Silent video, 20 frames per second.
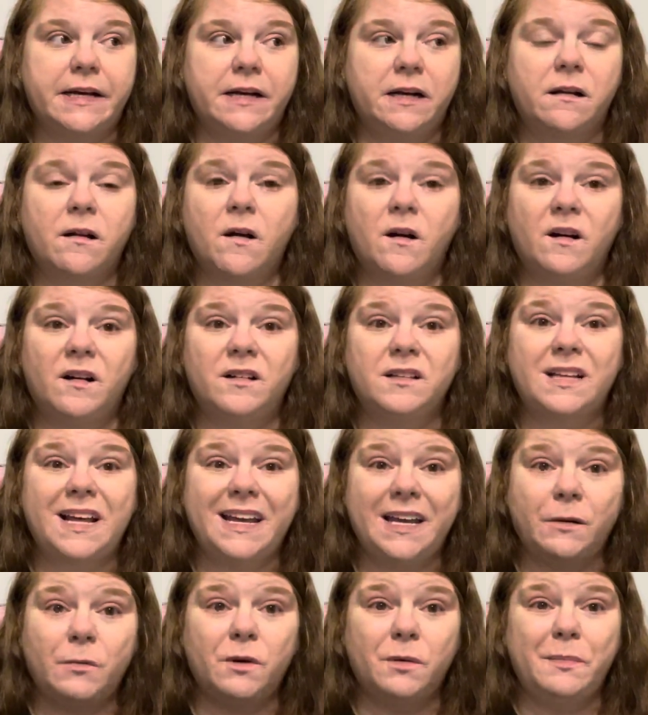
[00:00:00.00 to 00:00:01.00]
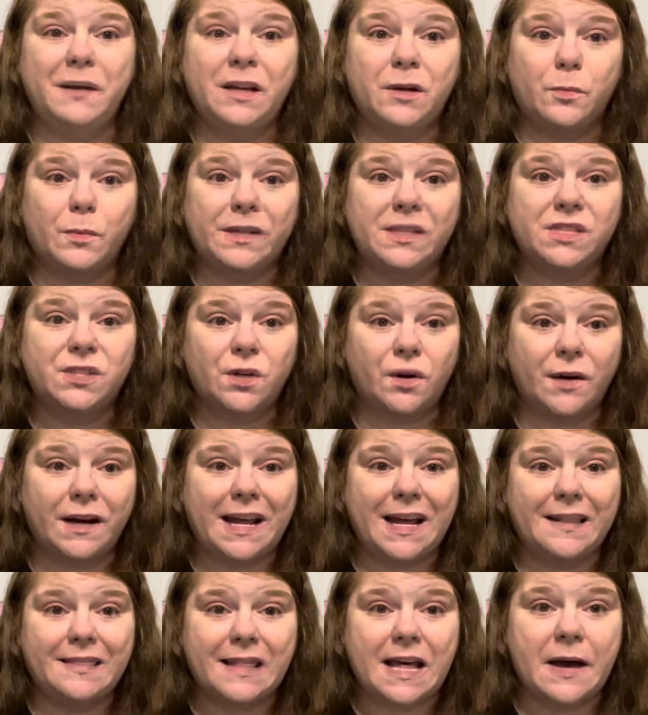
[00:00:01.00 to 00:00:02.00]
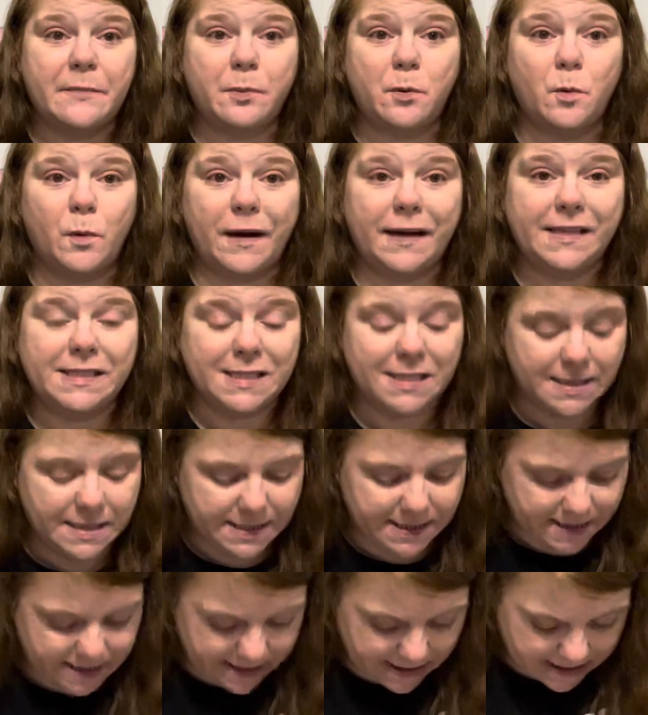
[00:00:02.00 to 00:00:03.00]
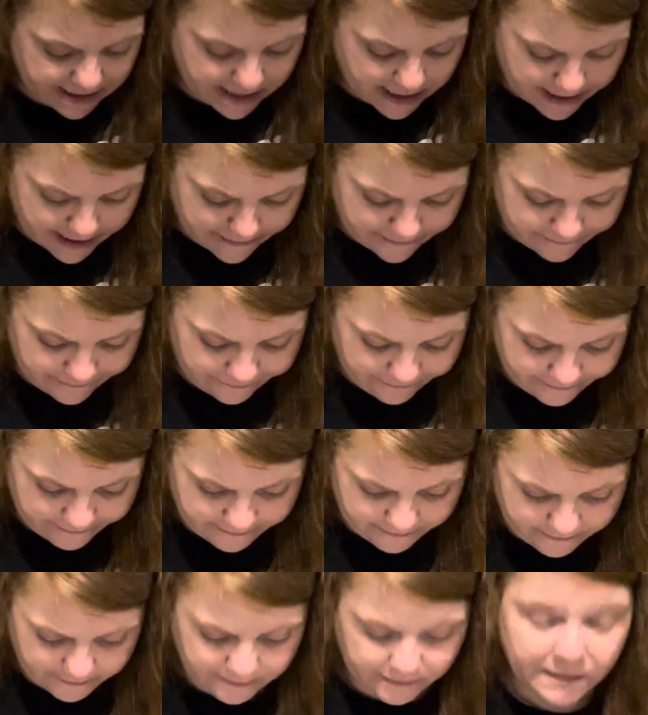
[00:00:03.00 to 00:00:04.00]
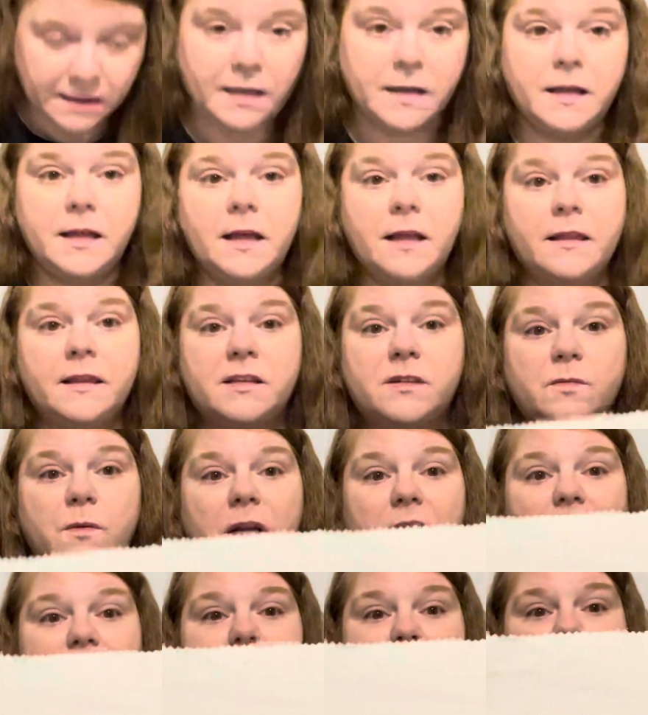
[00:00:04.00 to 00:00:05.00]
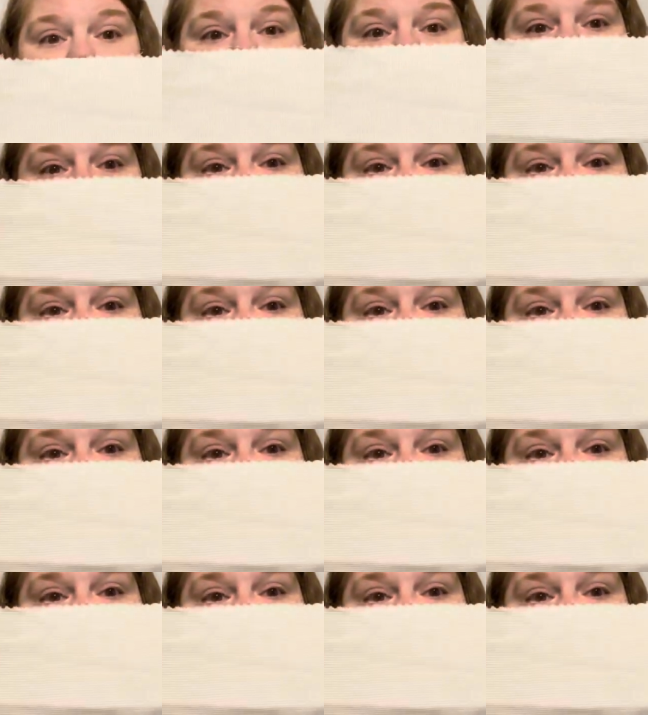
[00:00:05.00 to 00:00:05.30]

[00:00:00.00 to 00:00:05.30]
called, it will be a restart at that point. This is what it looks like so